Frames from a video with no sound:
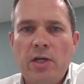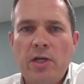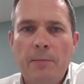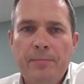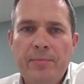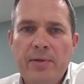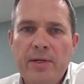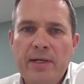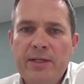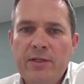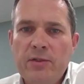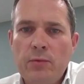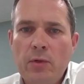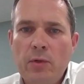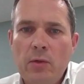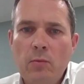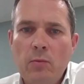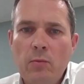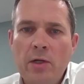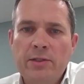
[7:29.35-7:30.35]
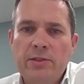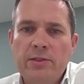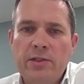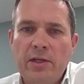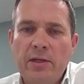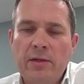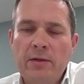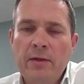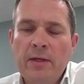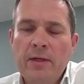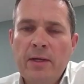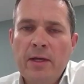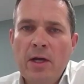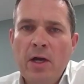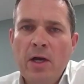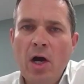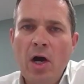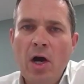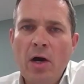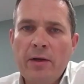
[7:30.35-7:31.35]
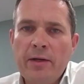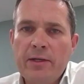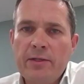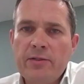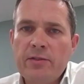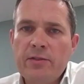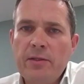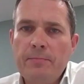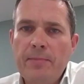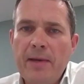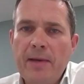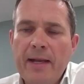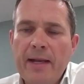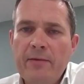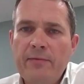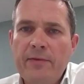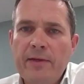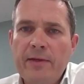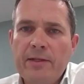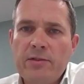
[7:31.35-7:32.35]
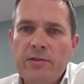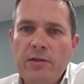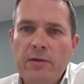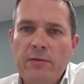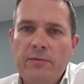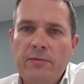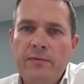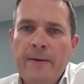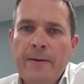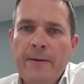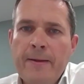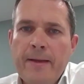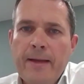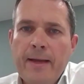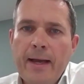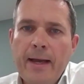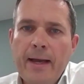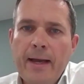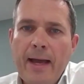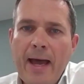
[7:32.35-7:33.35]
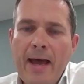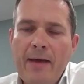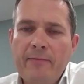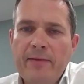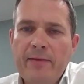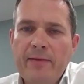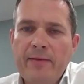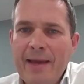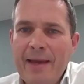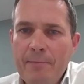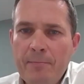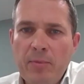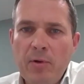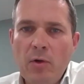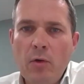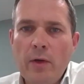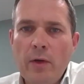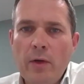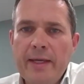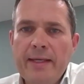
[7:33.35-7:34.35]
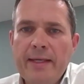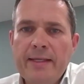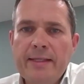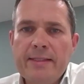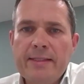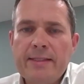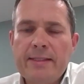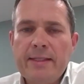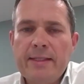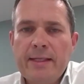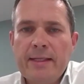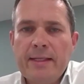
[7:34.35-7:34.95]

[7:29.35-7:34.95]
Companies will want to harness the benefits of having employees